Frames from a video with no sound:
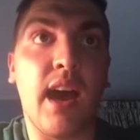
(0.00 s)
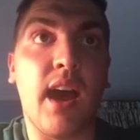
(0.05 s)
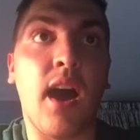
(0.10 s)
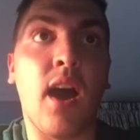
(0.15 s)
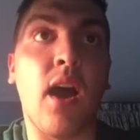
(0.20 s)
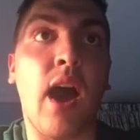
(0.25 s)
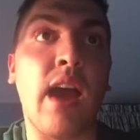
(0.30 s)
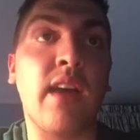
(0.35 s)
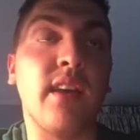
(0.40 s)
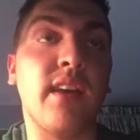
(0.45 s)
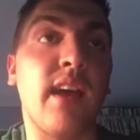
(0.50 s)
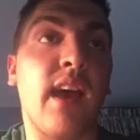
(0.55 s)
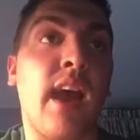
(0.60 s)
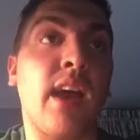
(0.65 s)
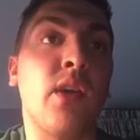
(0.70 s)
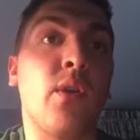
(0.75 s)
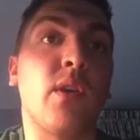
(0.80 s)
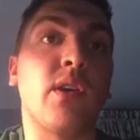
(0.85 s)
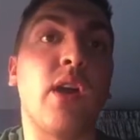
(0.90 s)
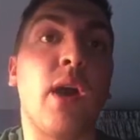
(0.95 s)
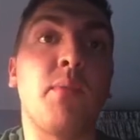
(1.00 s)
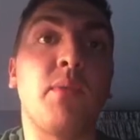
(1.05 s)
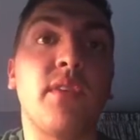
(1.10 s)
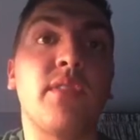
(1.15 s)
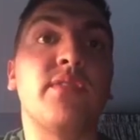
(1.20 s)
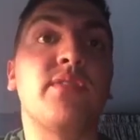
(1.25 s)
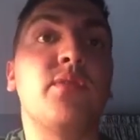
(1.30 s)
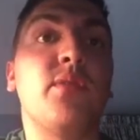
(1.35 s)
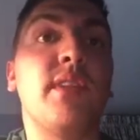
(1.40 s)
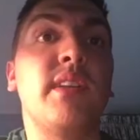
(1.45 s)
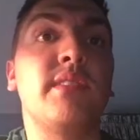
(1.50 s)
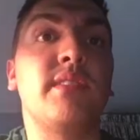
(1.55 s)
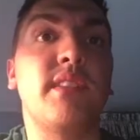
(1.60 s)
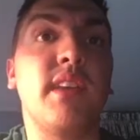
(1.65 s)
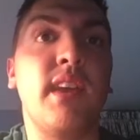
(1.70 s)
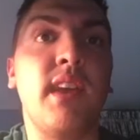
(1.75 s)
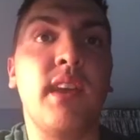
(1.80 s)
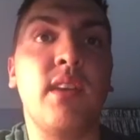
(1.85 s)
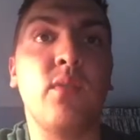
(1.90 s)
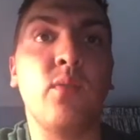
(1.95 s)
I know a couple of students
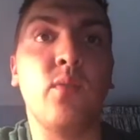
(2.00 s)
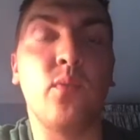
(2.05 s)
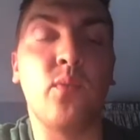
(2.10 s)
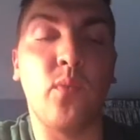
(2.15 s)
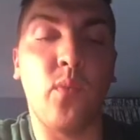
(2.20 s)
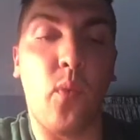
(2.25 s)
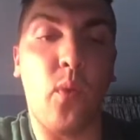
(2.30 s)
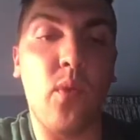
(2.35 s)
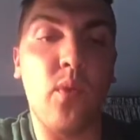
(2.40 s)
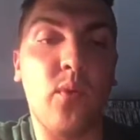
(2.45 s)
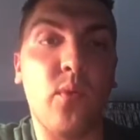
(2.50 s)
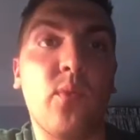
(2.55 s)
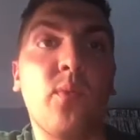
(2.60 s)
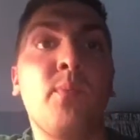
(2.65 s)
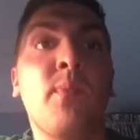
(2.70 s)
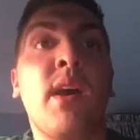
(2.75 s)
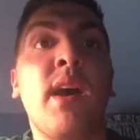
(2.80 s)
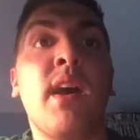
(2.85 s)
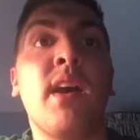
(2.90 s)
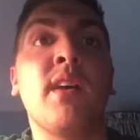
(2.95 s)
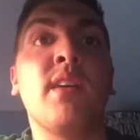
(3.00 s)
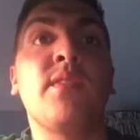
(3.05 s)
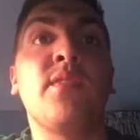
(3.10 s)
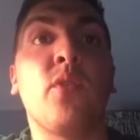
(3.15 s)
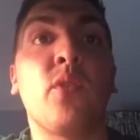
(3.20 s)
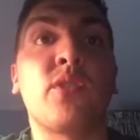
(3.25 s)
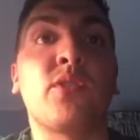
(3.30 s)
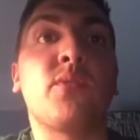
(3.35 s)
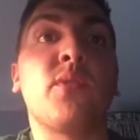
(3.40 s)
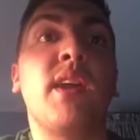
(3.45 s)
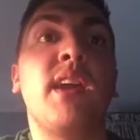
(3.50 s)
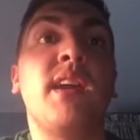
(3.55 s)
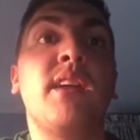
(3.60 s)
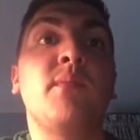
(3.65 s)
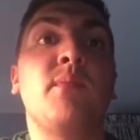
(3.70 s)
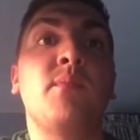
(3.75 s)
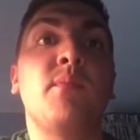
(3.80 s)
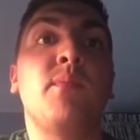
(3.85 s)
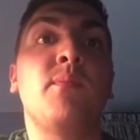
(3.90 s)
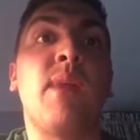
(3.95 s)
in my fourth
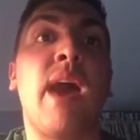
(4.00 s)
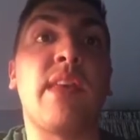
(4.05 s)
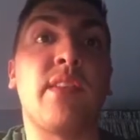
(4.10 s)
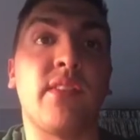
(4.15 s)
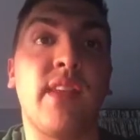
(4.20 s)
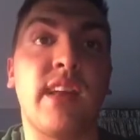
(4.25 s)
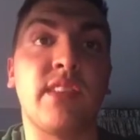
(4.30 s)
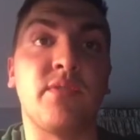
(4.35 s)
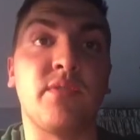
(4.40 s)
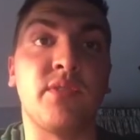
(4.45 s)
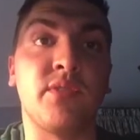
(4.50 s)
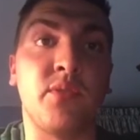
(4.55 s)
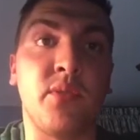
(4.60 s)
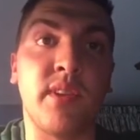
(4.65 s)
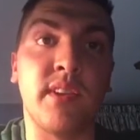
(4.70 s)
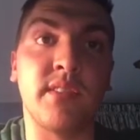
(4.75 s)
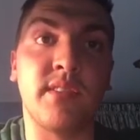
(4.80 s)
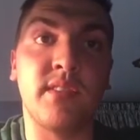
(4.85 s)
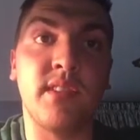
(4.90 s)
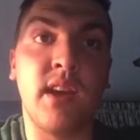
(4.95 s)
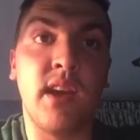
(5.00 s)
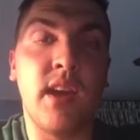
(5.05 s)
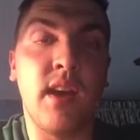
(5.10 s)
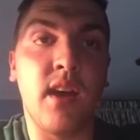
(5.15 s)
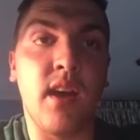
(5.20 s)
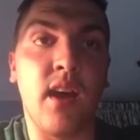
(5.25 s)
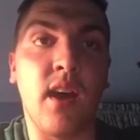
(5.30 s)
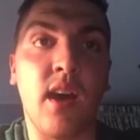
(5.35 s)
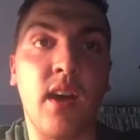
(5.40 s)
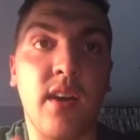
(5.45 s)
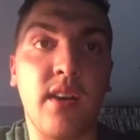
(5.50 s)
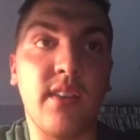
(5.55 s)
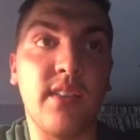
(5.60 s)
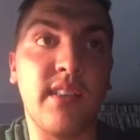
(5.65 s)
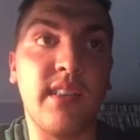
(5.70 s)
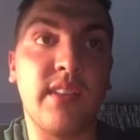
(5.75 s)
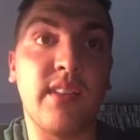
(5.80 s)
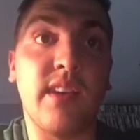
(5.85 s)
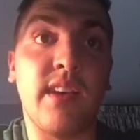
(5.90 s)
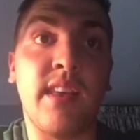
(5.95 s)
grade math class for students, and
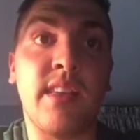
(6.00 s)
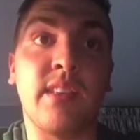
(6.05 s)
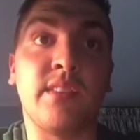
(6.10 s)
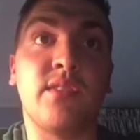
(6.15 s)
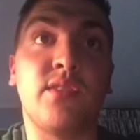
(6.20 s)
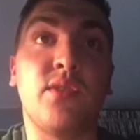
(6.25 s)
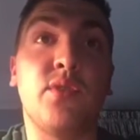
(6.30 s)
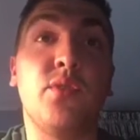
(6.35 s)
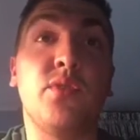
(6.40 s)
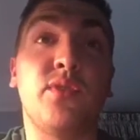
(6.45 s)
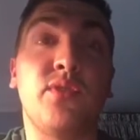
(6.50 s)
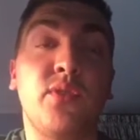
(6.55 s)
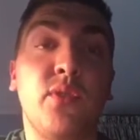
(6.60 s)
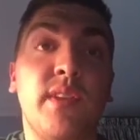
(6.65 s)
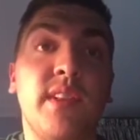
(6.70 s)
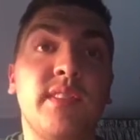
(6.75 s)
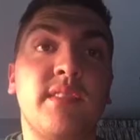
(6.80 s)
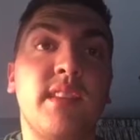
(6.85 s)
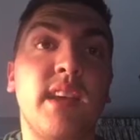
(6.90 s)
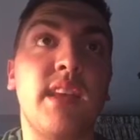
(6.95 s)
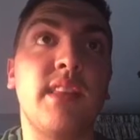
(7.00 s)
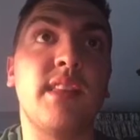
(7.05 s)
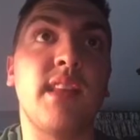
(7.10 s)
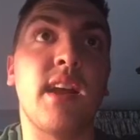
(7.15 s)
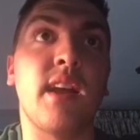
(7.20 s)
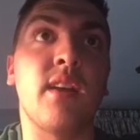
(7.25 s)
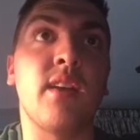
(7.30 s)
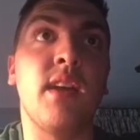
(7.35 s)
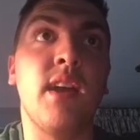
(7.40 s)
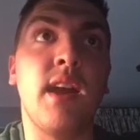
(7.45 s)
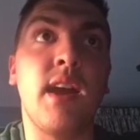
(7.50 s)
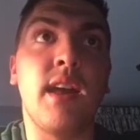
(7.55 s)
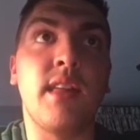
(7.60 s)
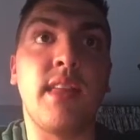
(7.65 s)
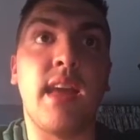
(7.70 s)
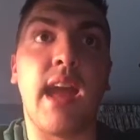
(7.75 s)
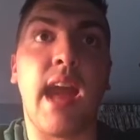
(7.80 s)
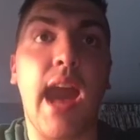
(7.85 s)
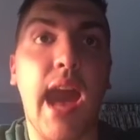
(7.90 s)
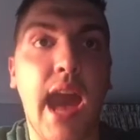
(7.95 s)
there's two students in there,
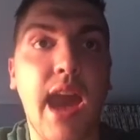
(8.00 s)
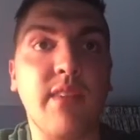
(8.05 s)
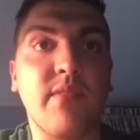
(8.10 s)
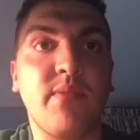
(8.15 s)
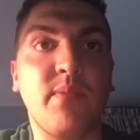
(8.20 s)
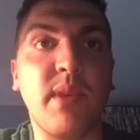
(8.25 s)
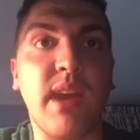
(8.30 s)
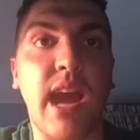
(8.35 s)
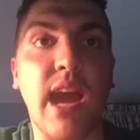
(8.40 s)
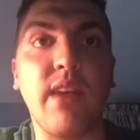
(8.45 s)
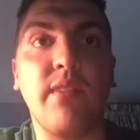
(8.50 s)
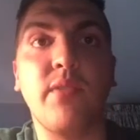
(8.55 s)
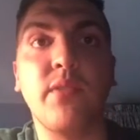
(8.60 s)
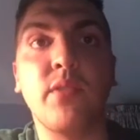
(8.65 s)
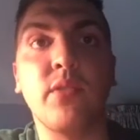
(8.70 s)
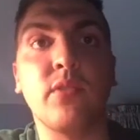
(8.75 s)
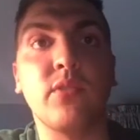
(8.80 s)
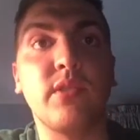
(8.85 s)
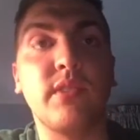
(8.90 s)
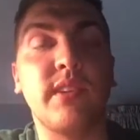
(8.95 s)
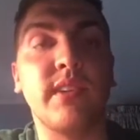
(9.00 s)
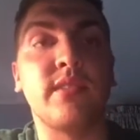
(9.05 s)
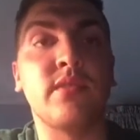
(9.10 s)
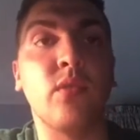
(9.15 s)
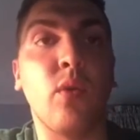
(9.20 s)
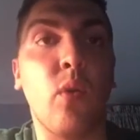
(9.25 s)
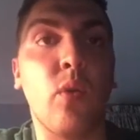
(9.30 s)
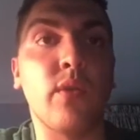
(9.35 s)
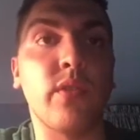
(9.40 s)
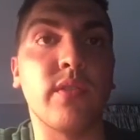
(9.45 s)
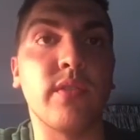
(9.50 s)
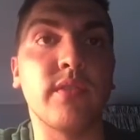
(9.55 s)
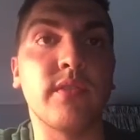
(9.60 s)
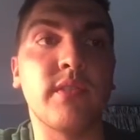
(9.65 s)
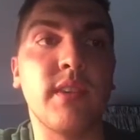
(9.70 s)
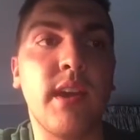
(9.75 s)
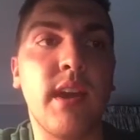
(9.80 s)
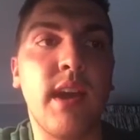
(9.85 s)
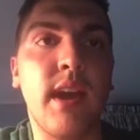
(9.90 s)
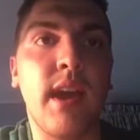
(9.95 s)
they have behavioral
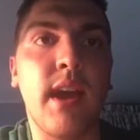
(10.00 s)
disorders